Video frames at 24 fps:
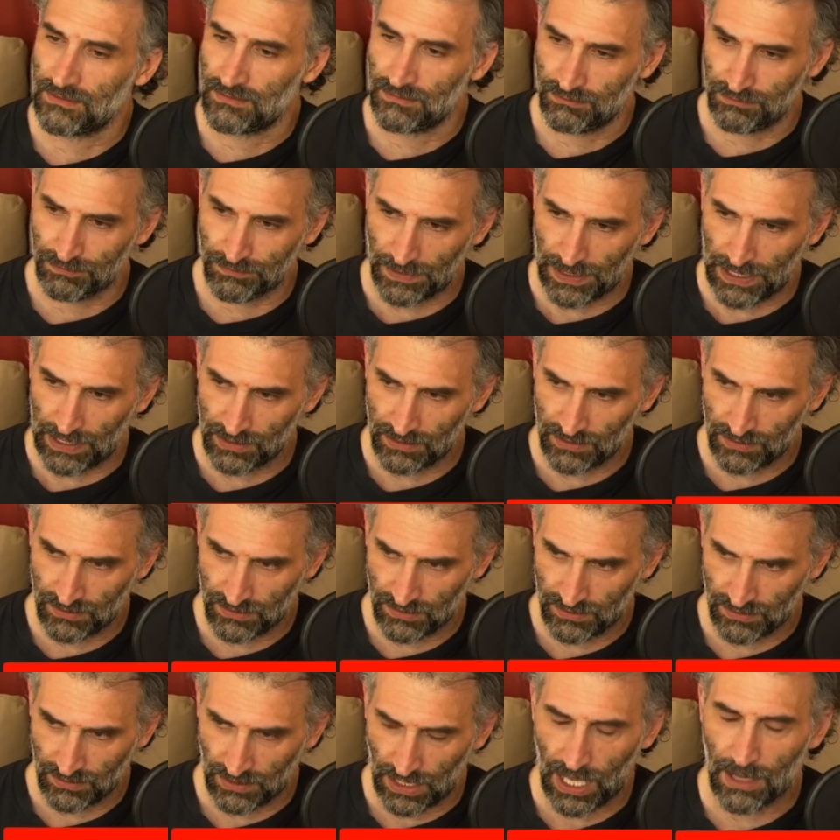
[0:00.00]
but,
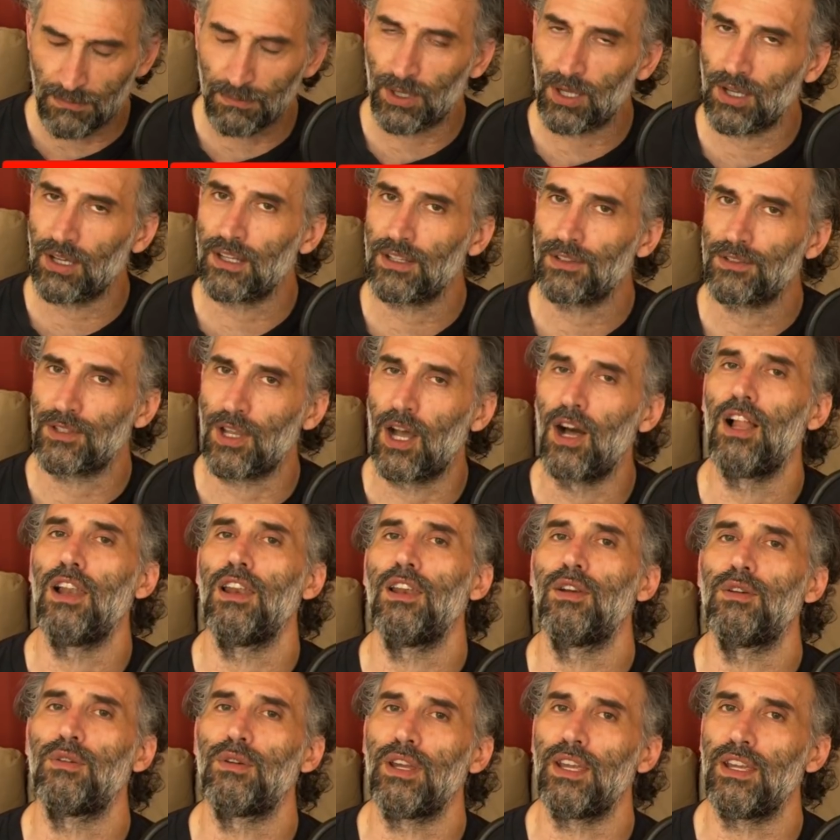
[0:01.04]
I'm gonna
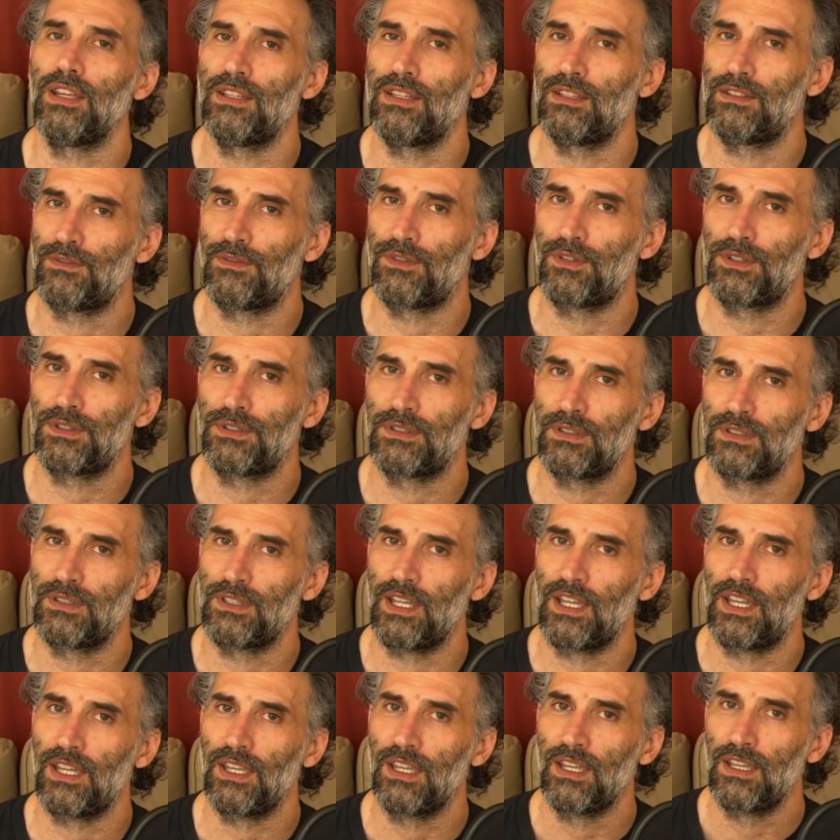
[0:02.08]
tolerate it for
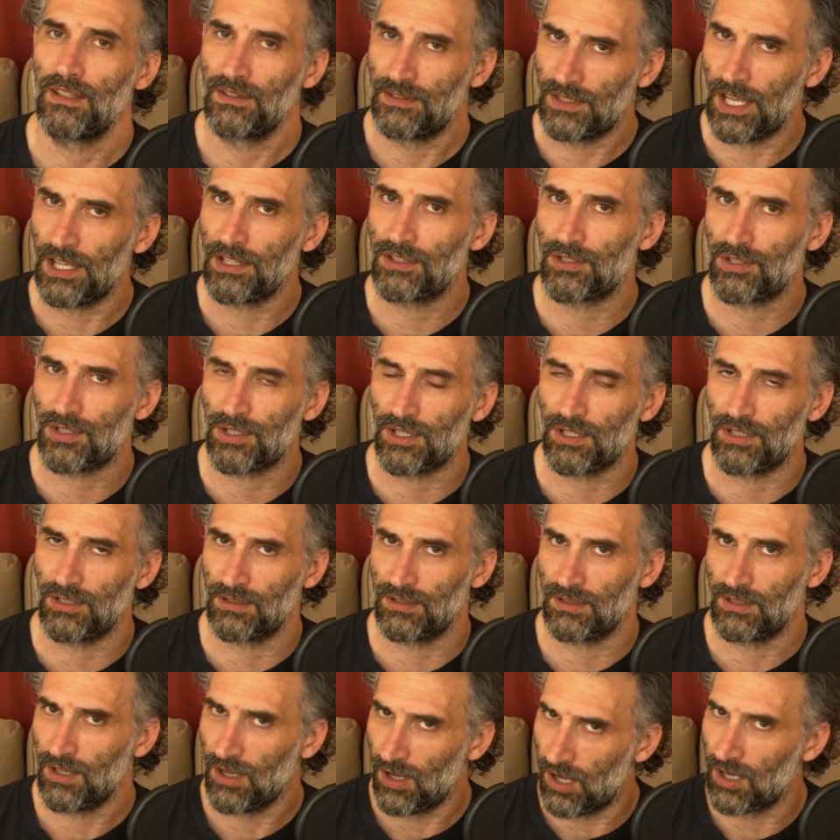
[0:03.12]
today. That
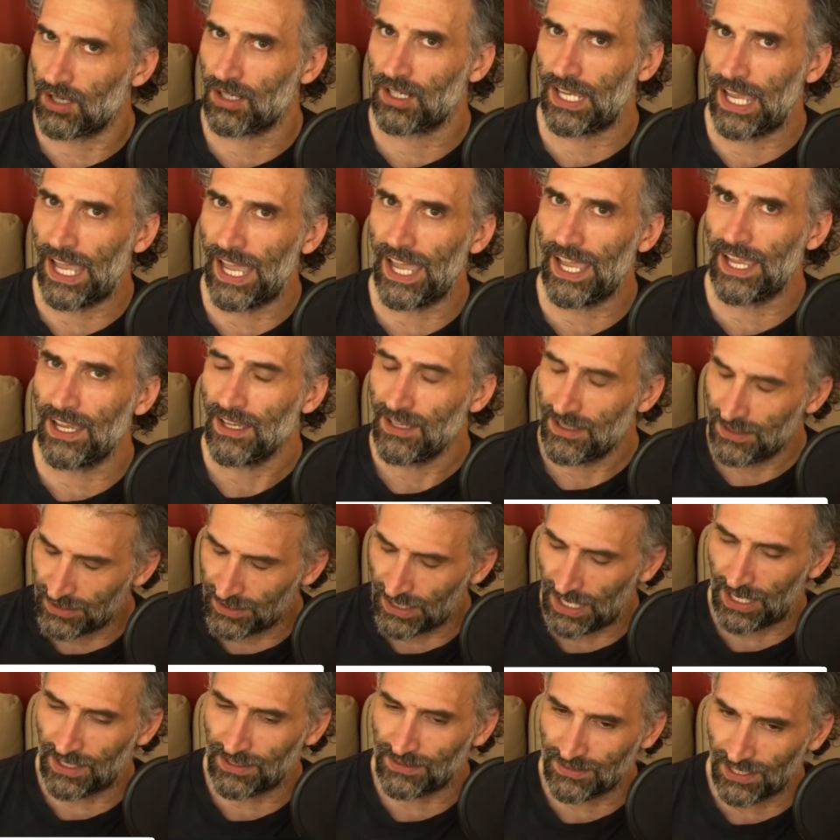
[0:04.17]
shirt. Okay?
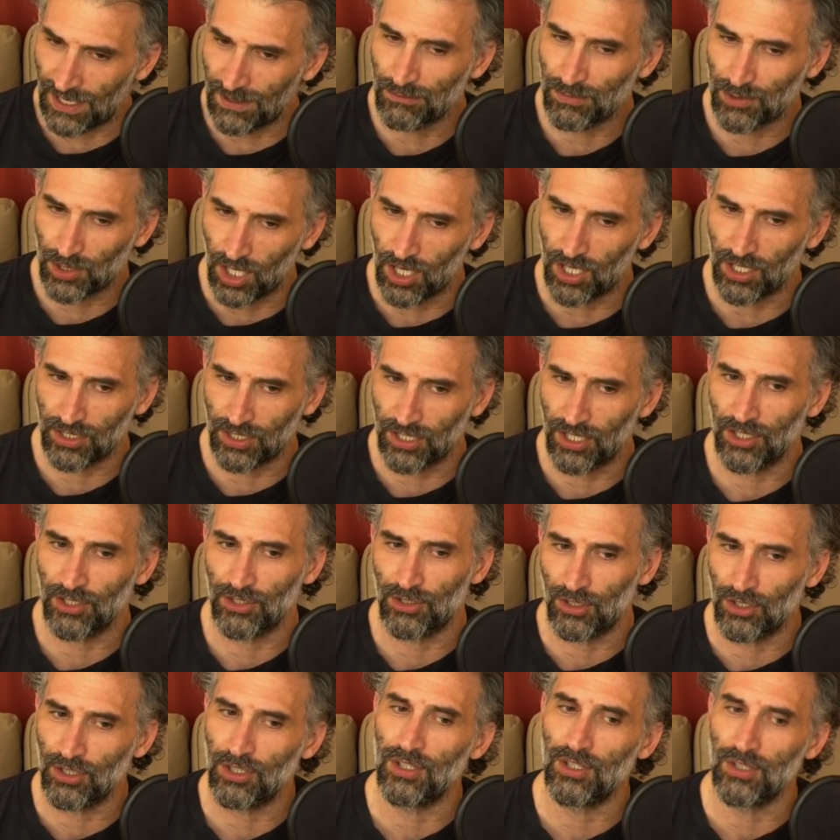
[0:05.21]
Yes, I'm talking
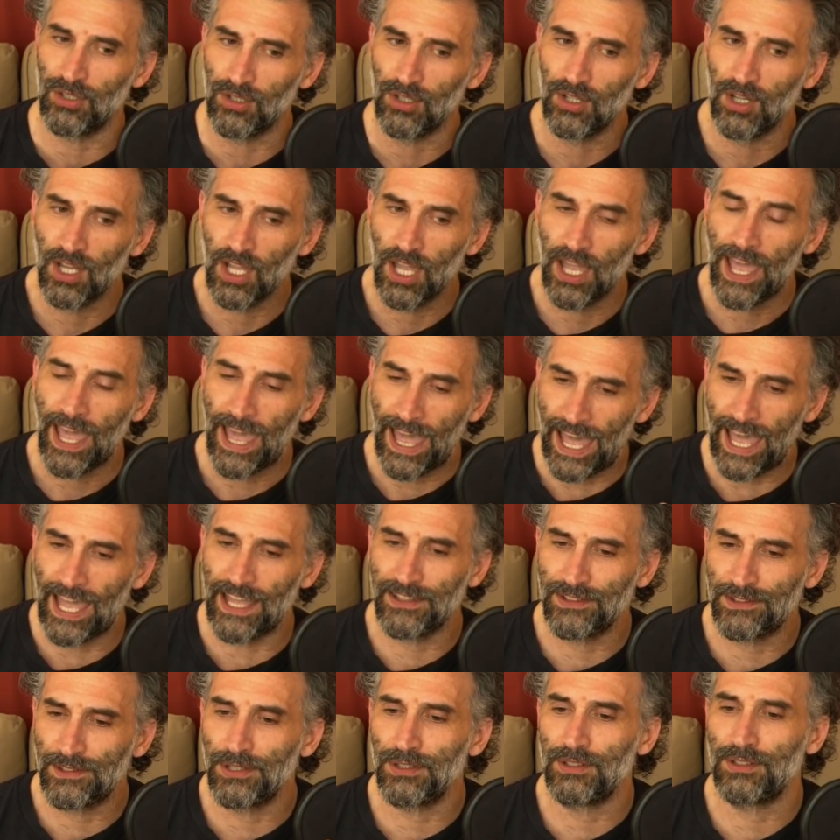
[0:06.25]
to you.
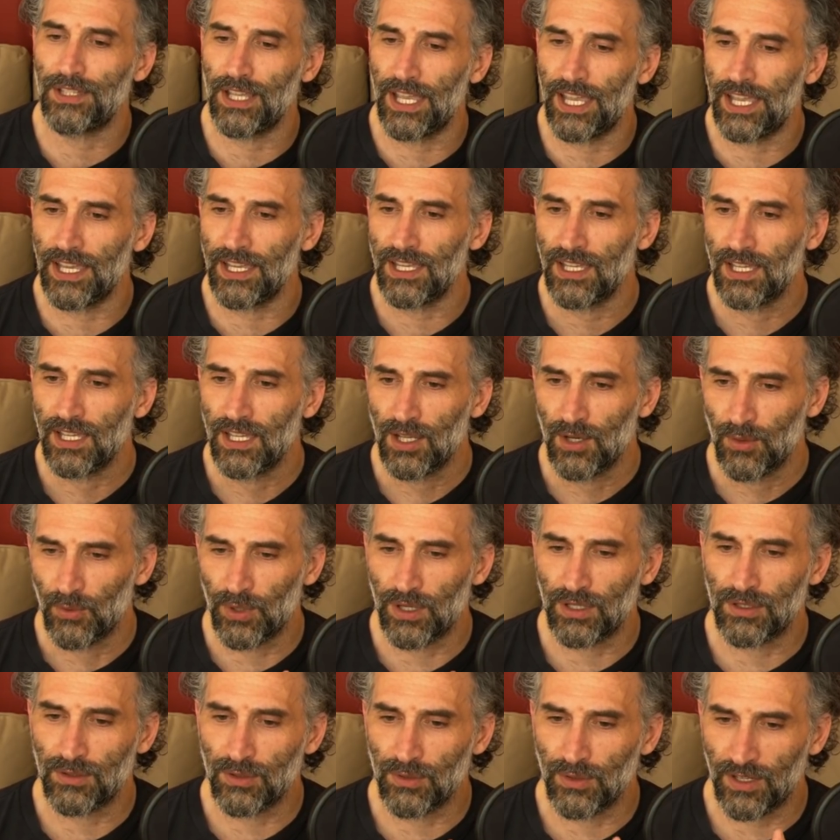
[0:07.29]
And today,
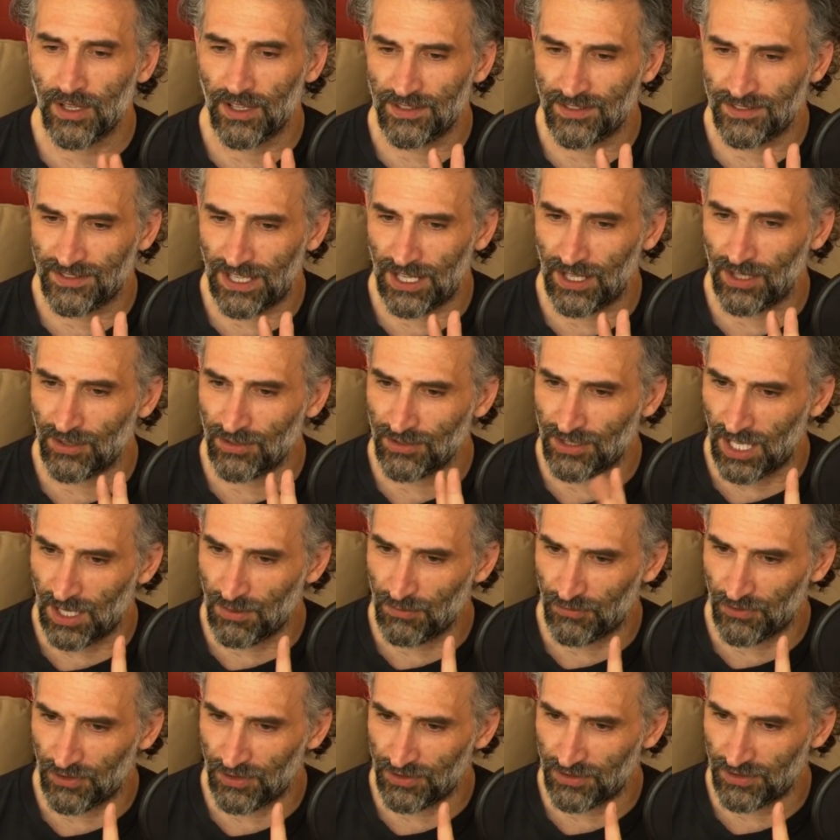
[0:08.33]
we're doing a second
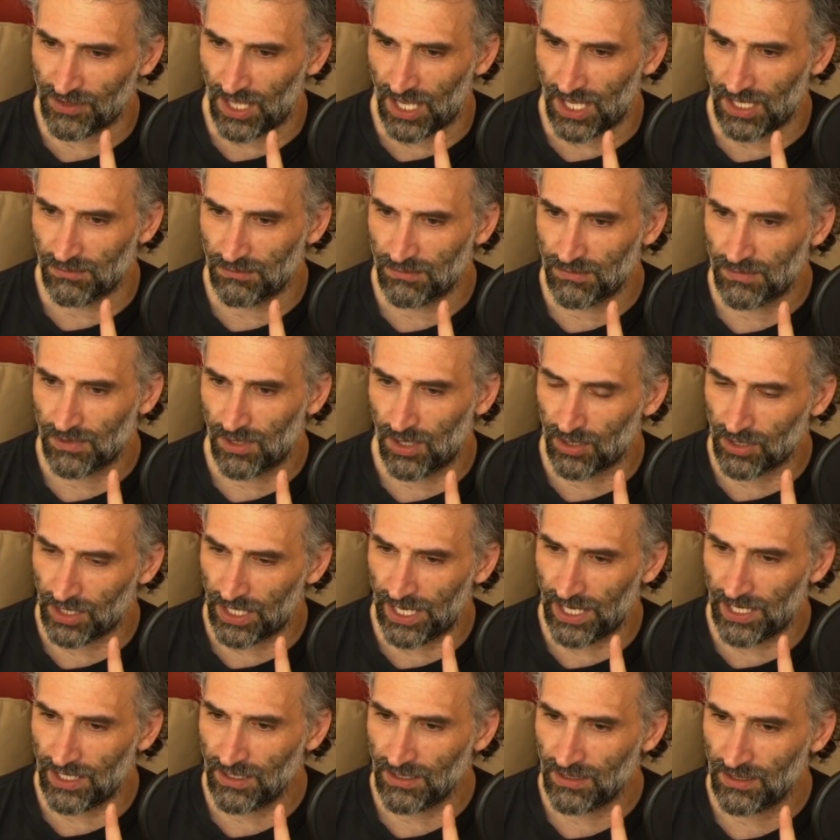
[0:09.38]
time, first time.
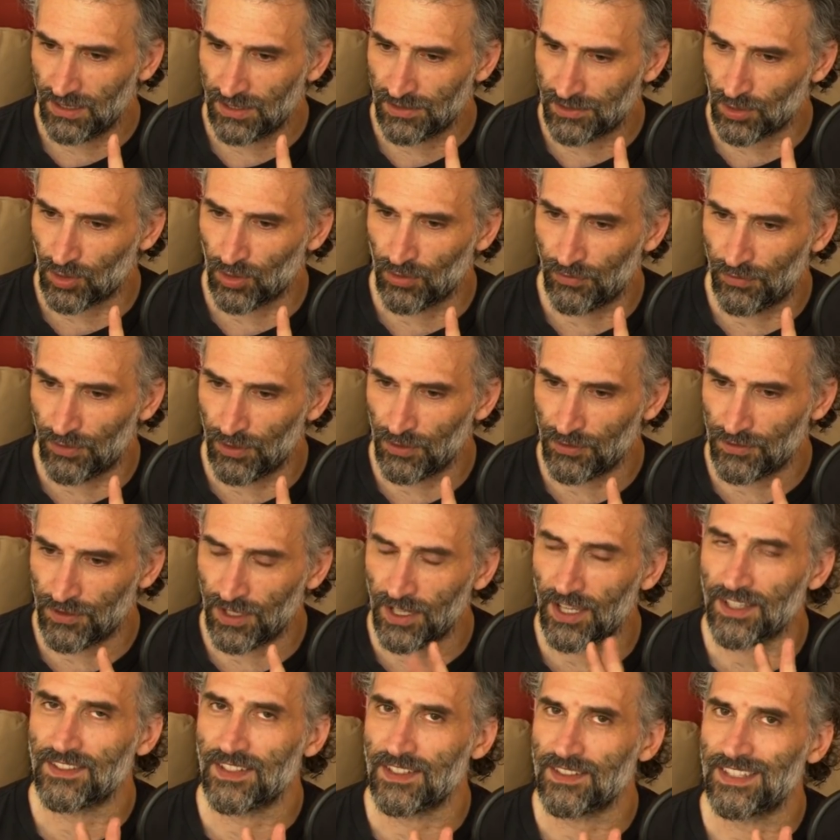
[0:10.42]
Okay? It's
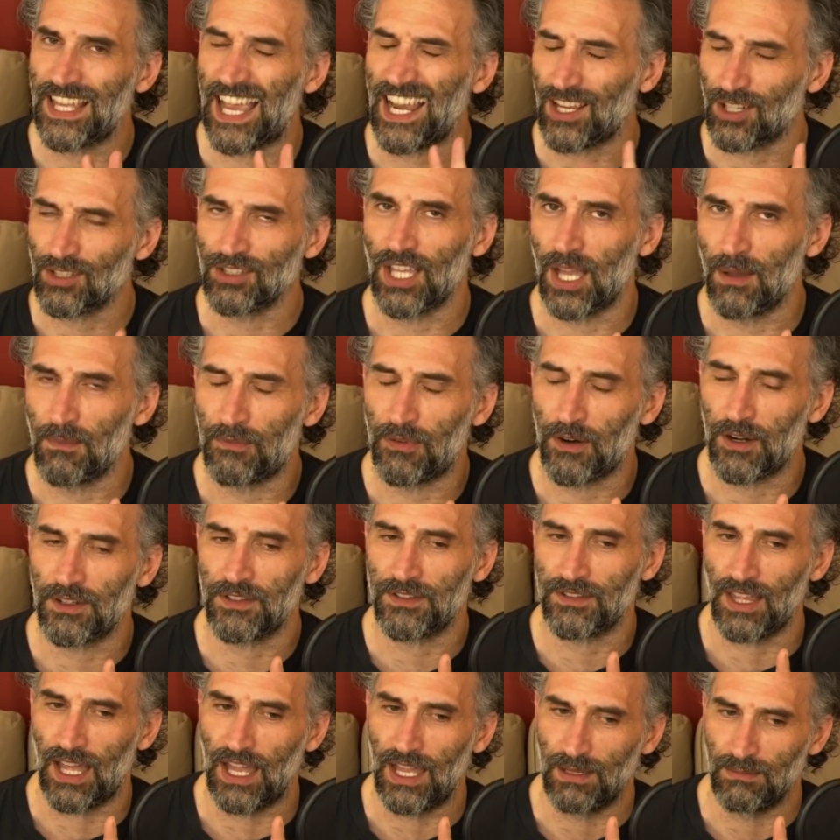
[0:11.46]
confusing. It's a second time,
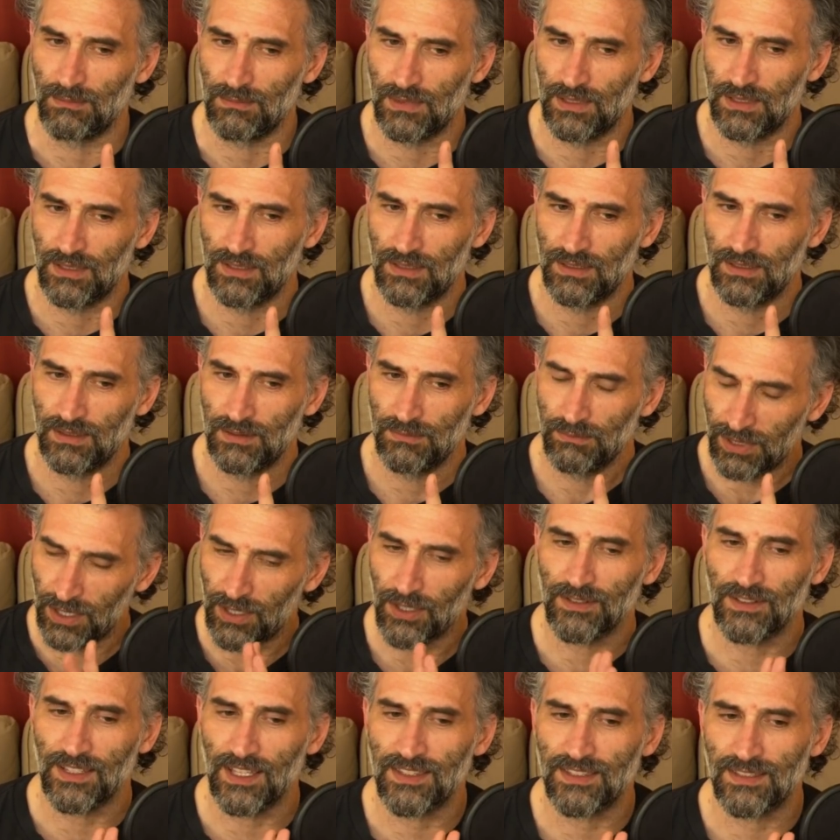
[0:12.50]
first time
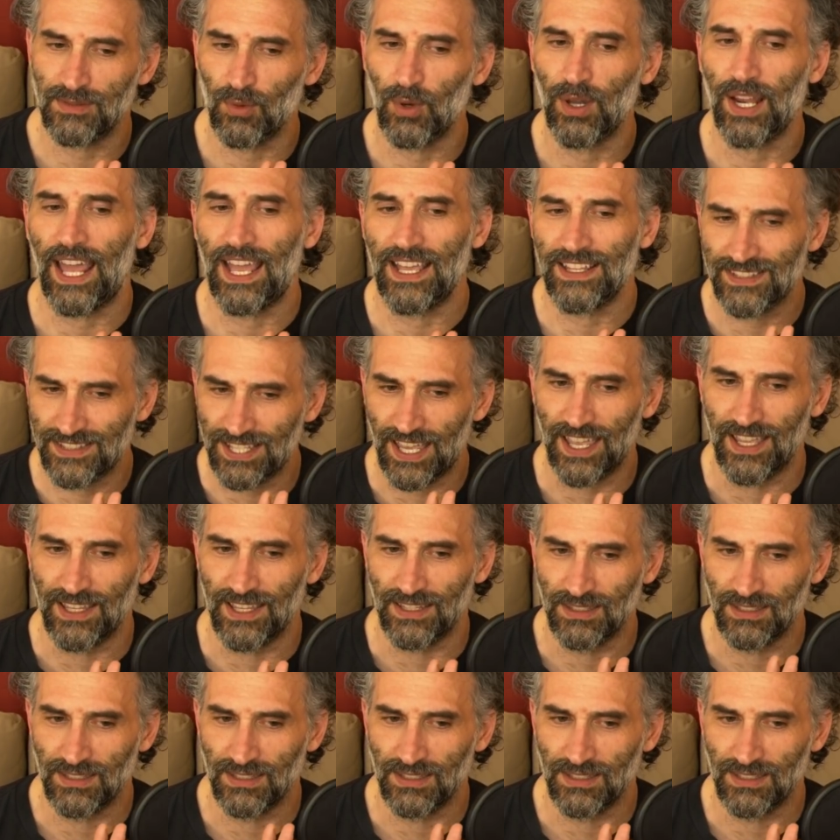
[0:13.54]
because that's what I said.